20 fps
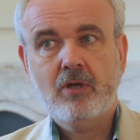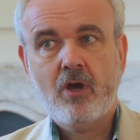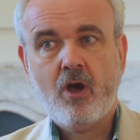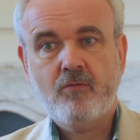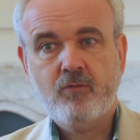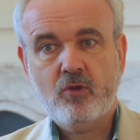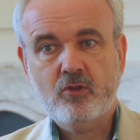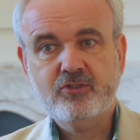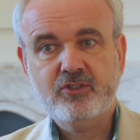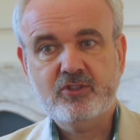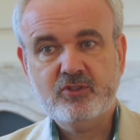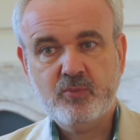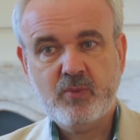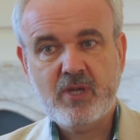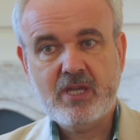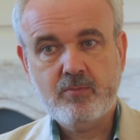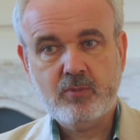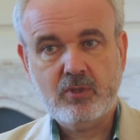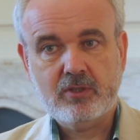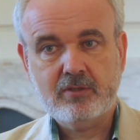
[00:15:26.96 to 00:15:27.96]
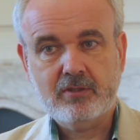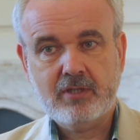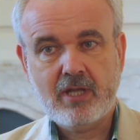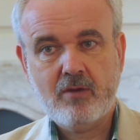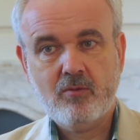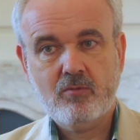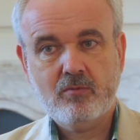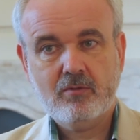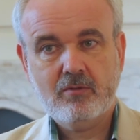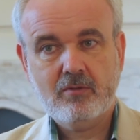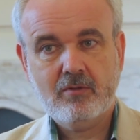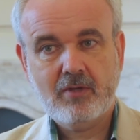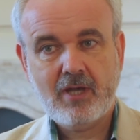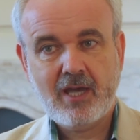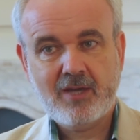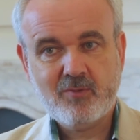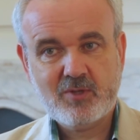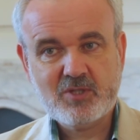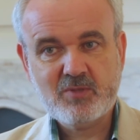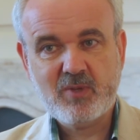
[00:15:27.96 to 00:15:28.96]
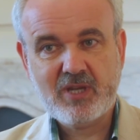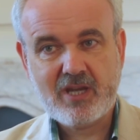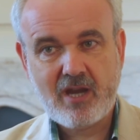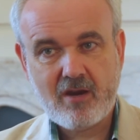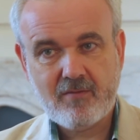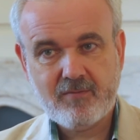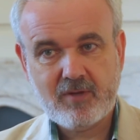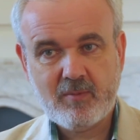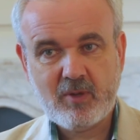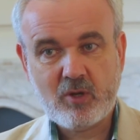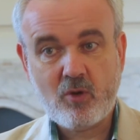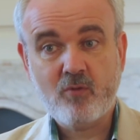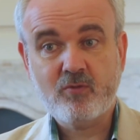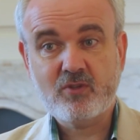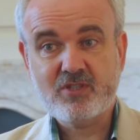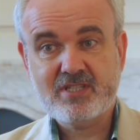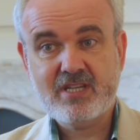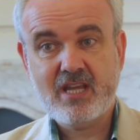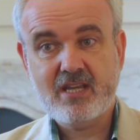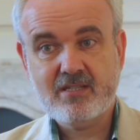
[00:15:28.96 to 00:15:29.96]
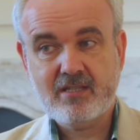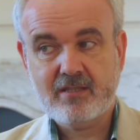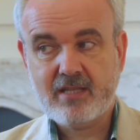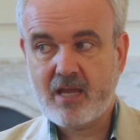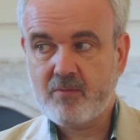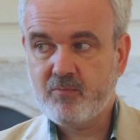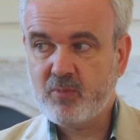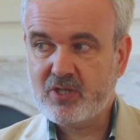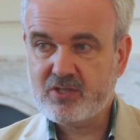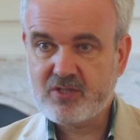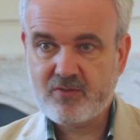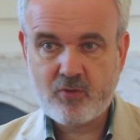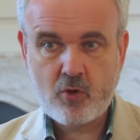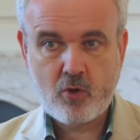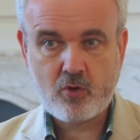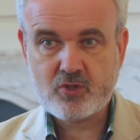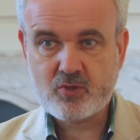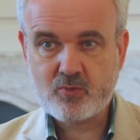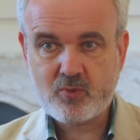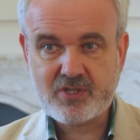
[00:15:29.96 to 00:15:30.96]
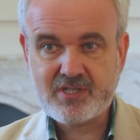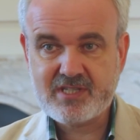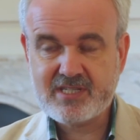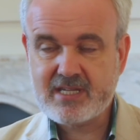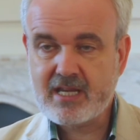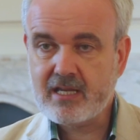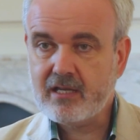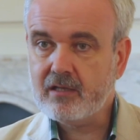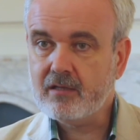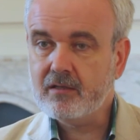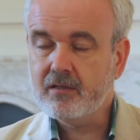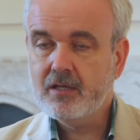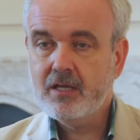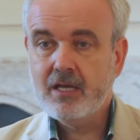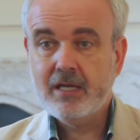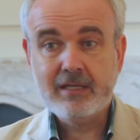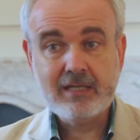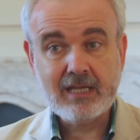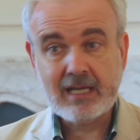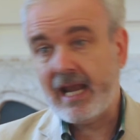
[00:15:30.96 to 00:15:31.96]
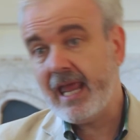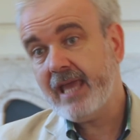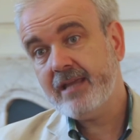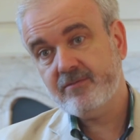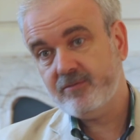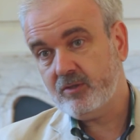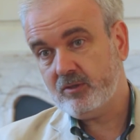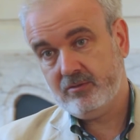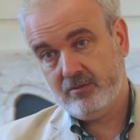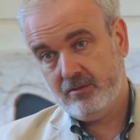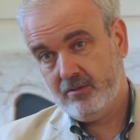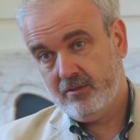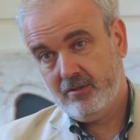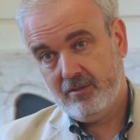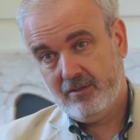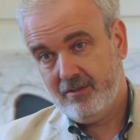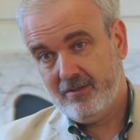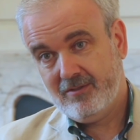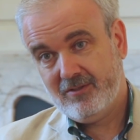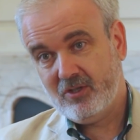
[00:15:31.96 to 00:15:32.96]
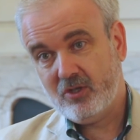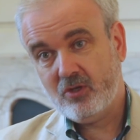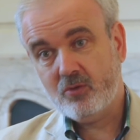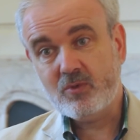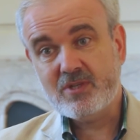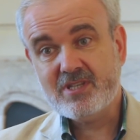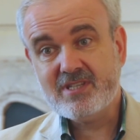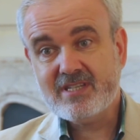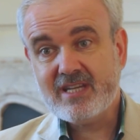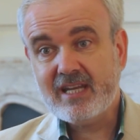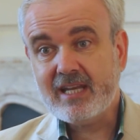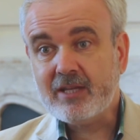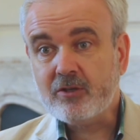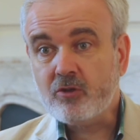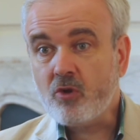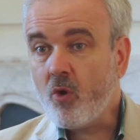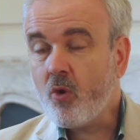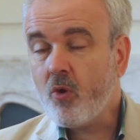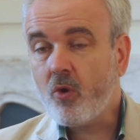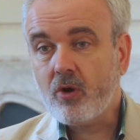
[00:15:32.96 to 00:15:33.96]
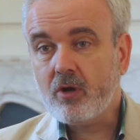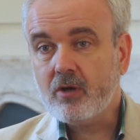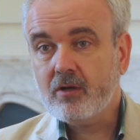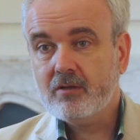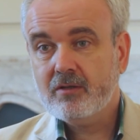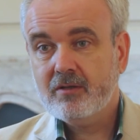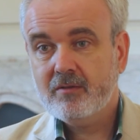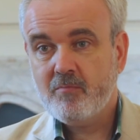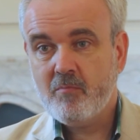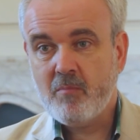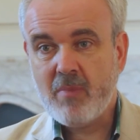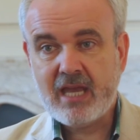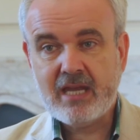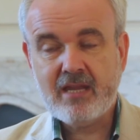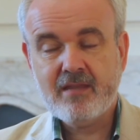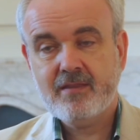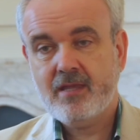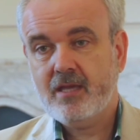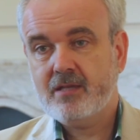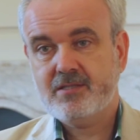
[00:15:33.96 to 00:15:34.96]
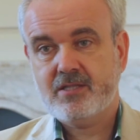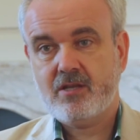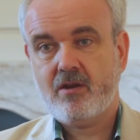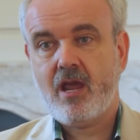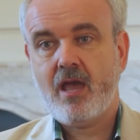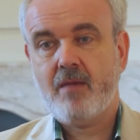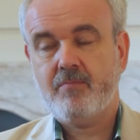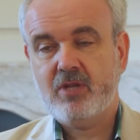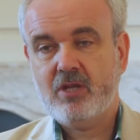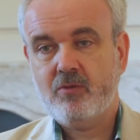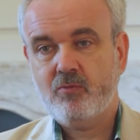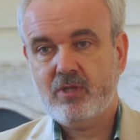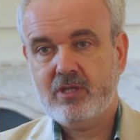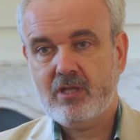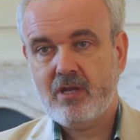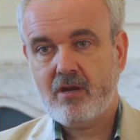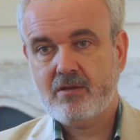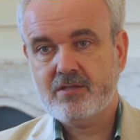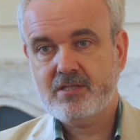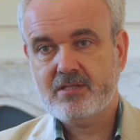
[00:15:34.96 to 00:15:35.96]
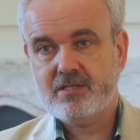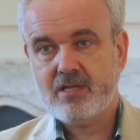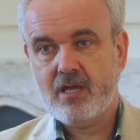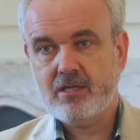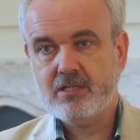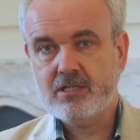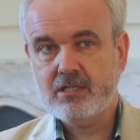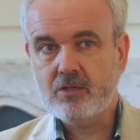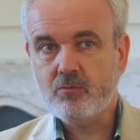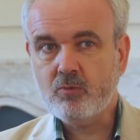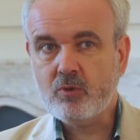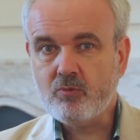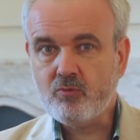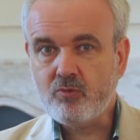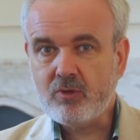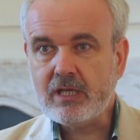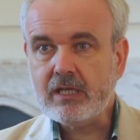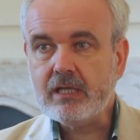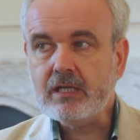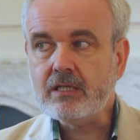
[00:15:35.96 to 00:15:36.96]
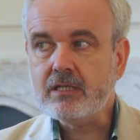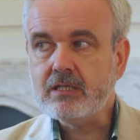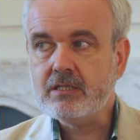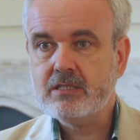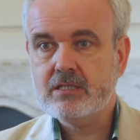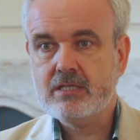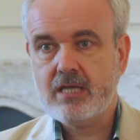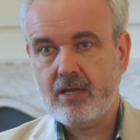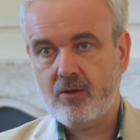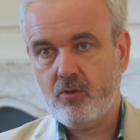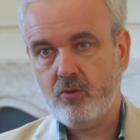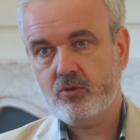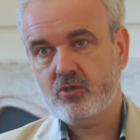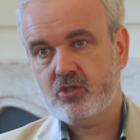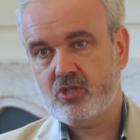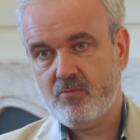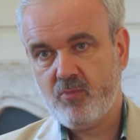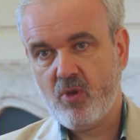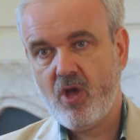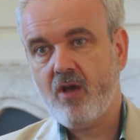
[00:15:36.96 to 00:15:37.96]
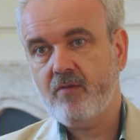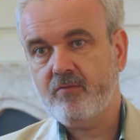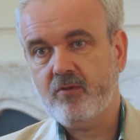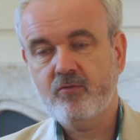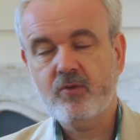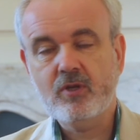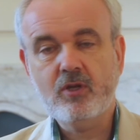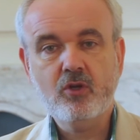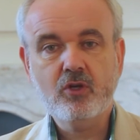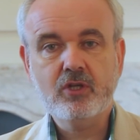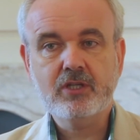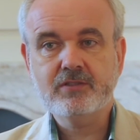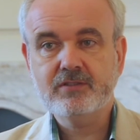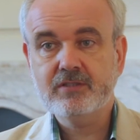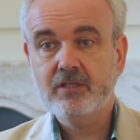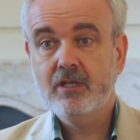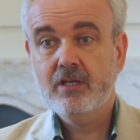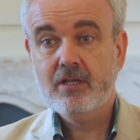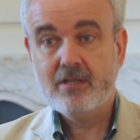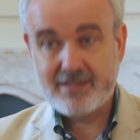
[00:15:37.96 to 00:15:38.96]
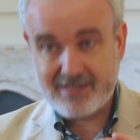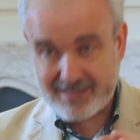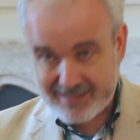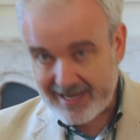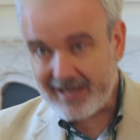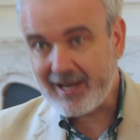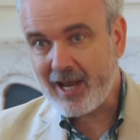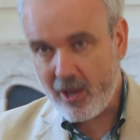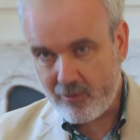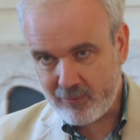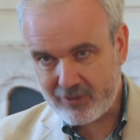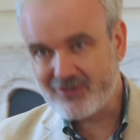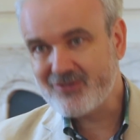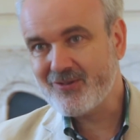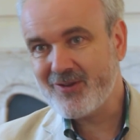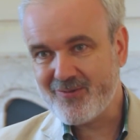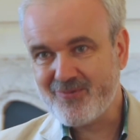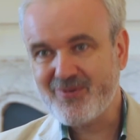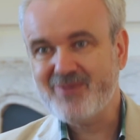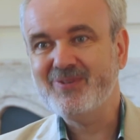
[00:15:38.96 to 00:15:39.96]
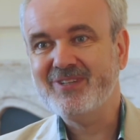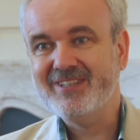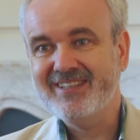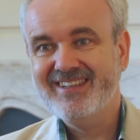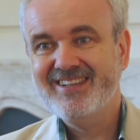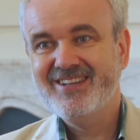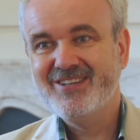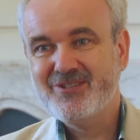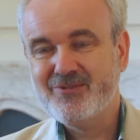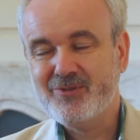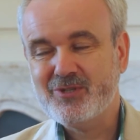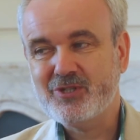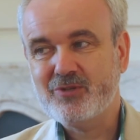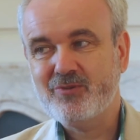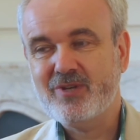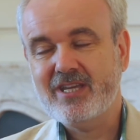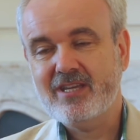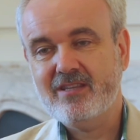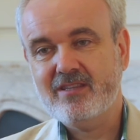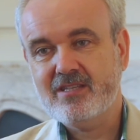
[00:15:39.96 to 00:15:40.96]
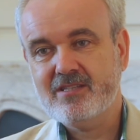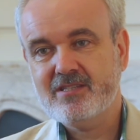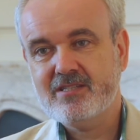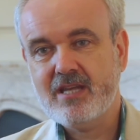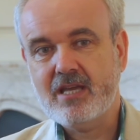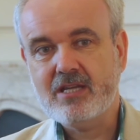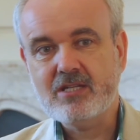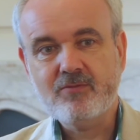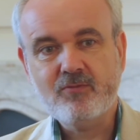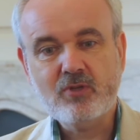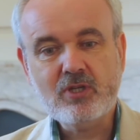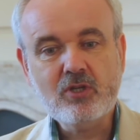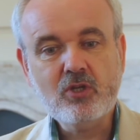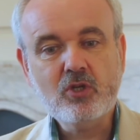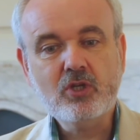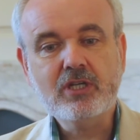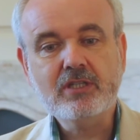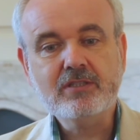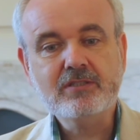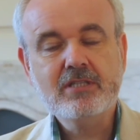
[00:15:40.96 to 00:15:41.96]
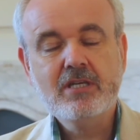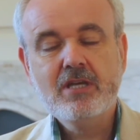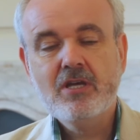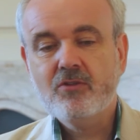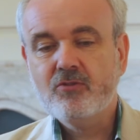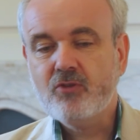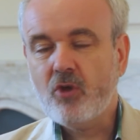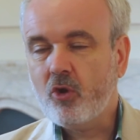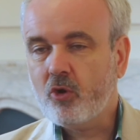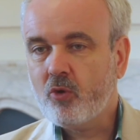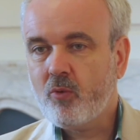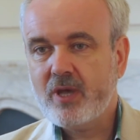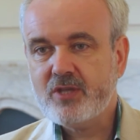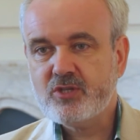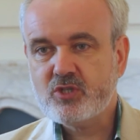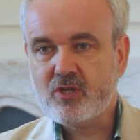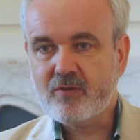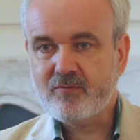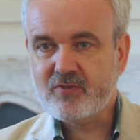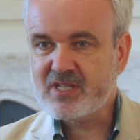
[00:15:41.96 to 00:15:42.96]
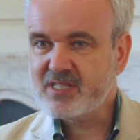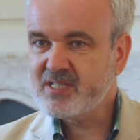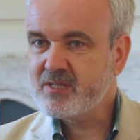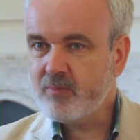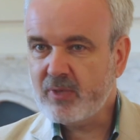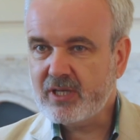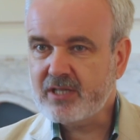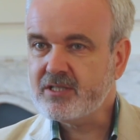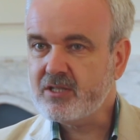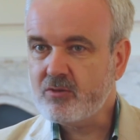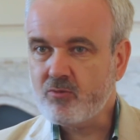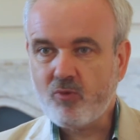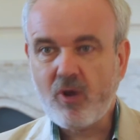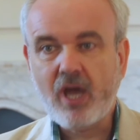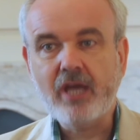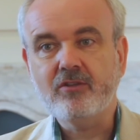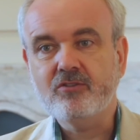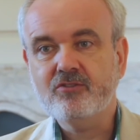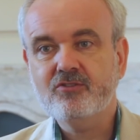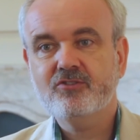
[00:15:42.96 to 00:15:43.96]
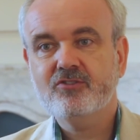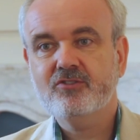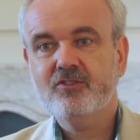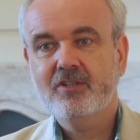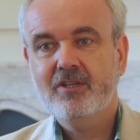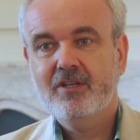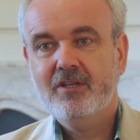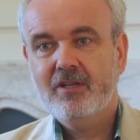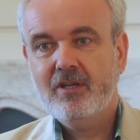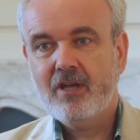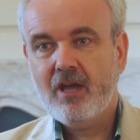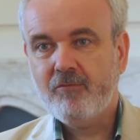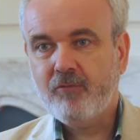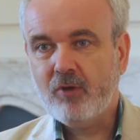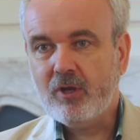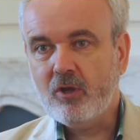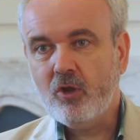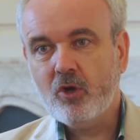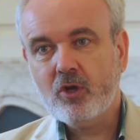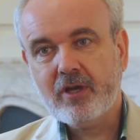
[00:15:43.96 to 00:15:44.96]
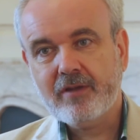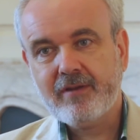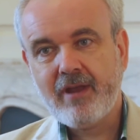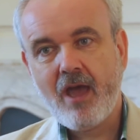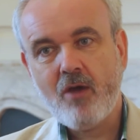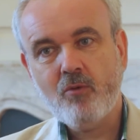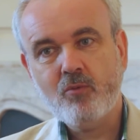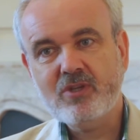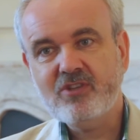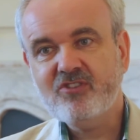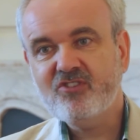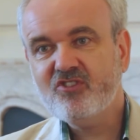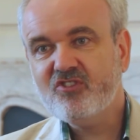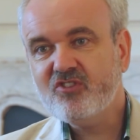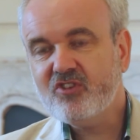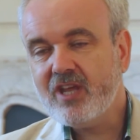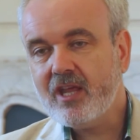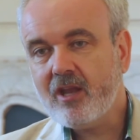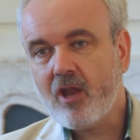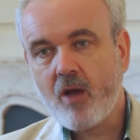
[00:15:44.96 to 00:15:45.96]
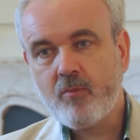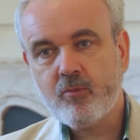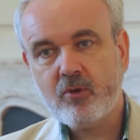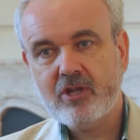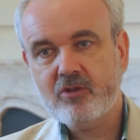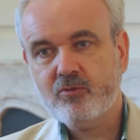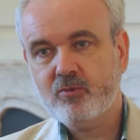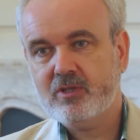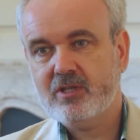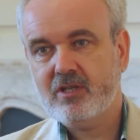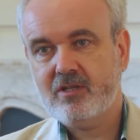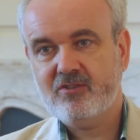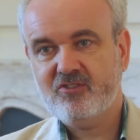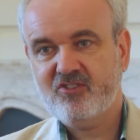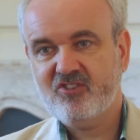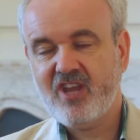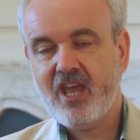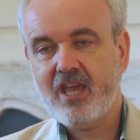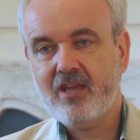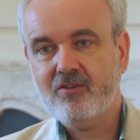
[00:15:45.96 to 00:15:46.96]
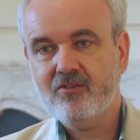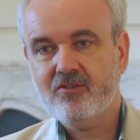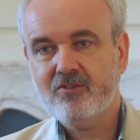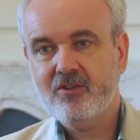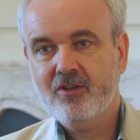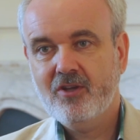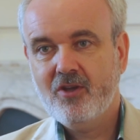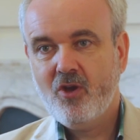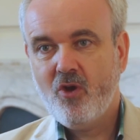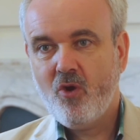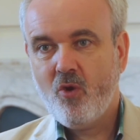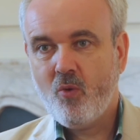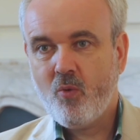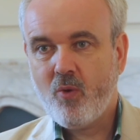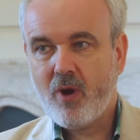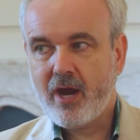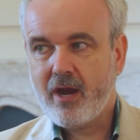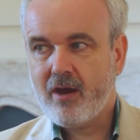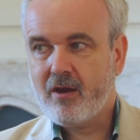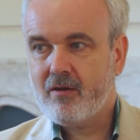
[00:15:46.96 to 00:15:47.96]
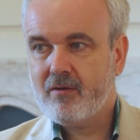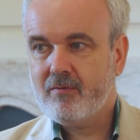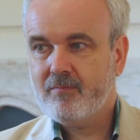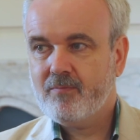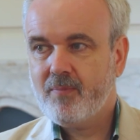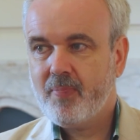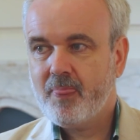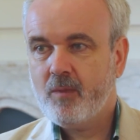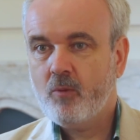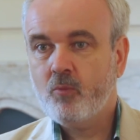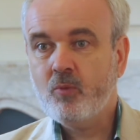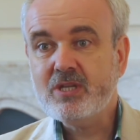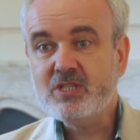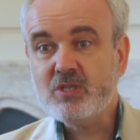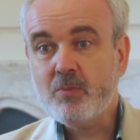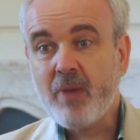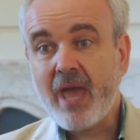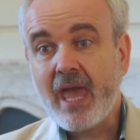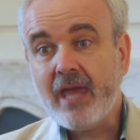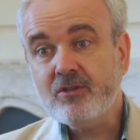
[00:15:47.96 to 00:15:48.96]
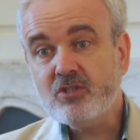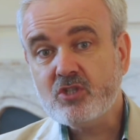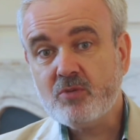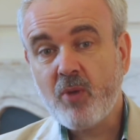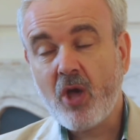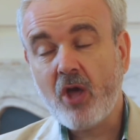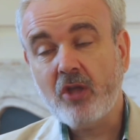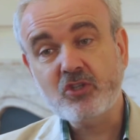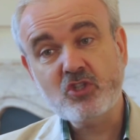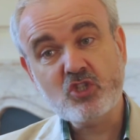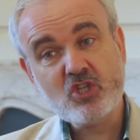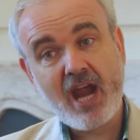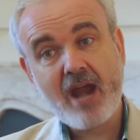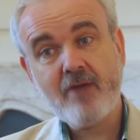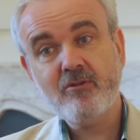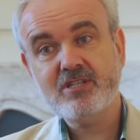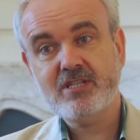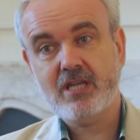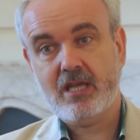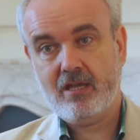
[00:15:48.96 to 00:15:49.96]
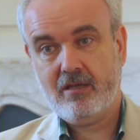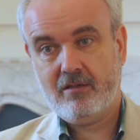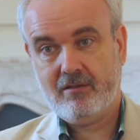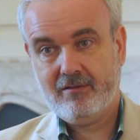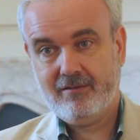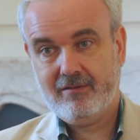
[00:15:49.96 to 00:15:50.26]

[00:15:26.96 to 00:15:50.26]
of us as people. Now, I'd want to be careful about overstating that, because of course we're still neglectful. We still ignore many things that are happening within our society that we really need to take ownership of. If we look at still how we treat women to a degree in this state, if we look at the whole question of disability rights, if we look at how we still operate within a state where we depend upon charity